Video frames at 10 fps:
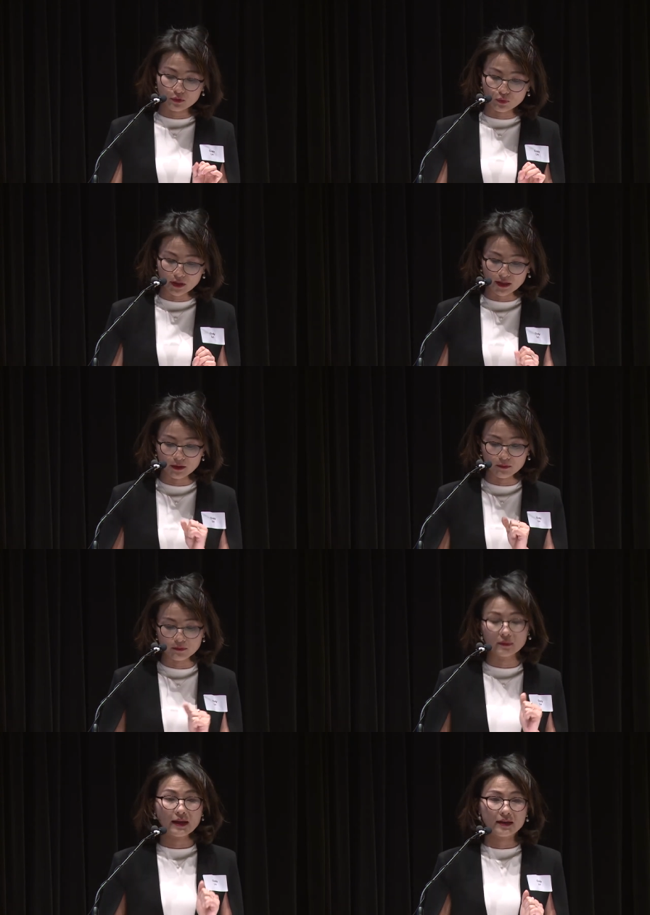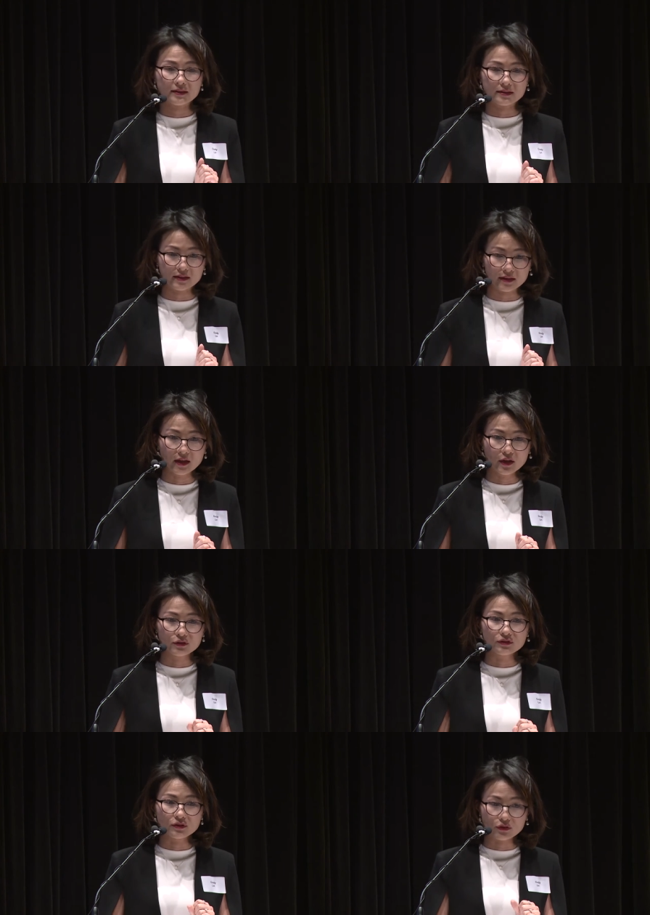William Kennedy,
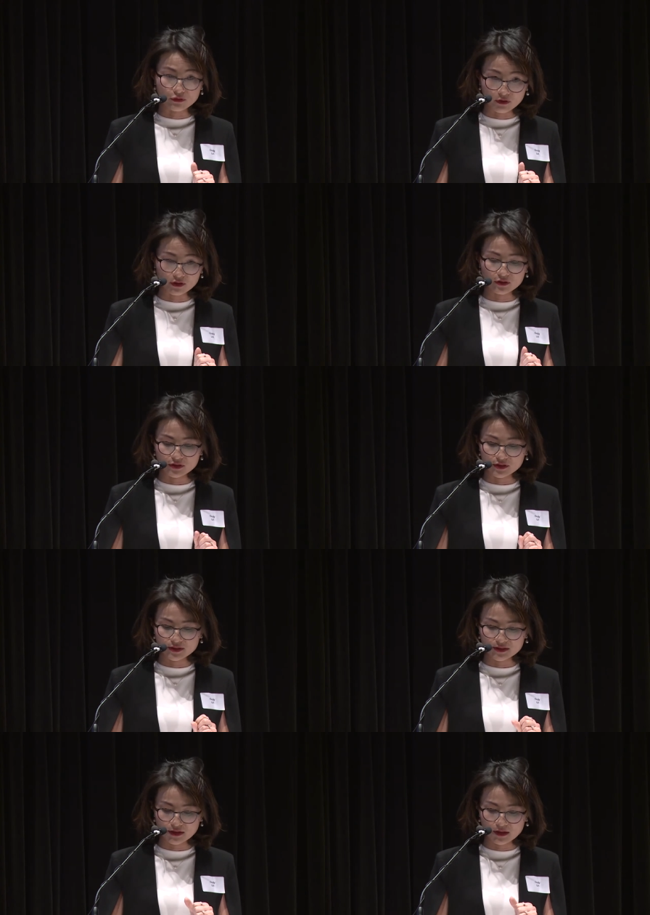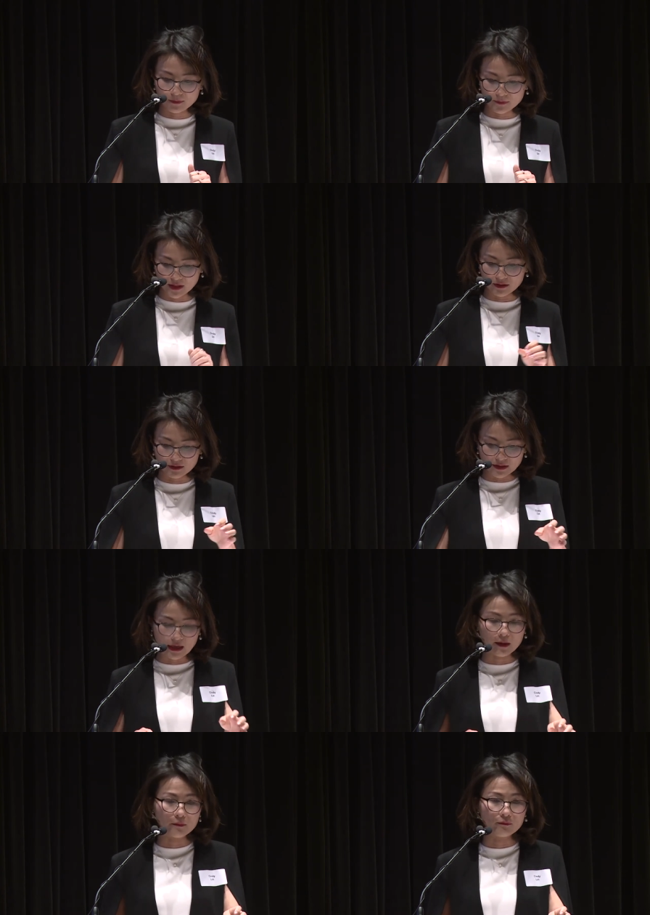who's a neurologist um, in
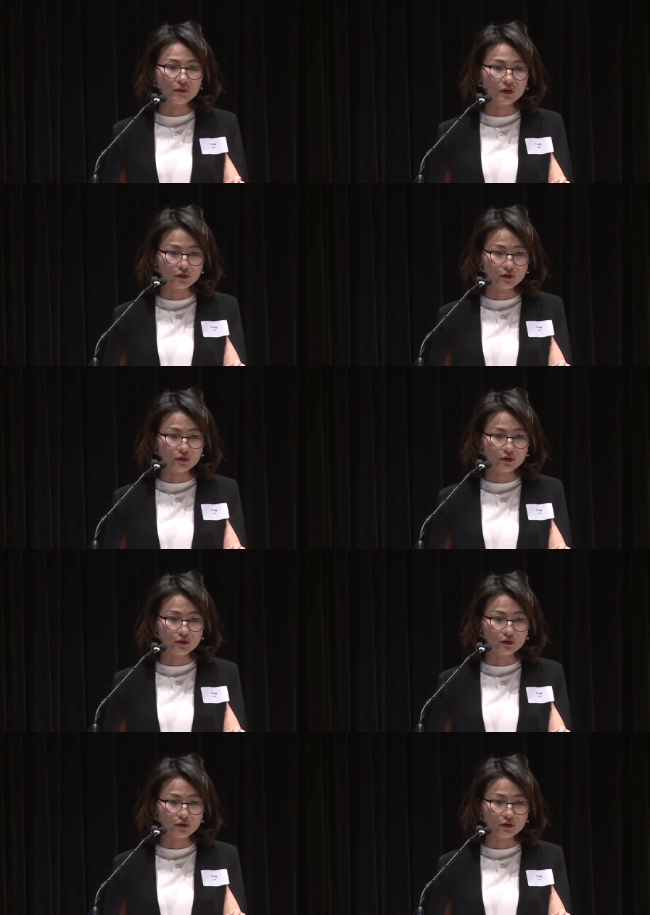um,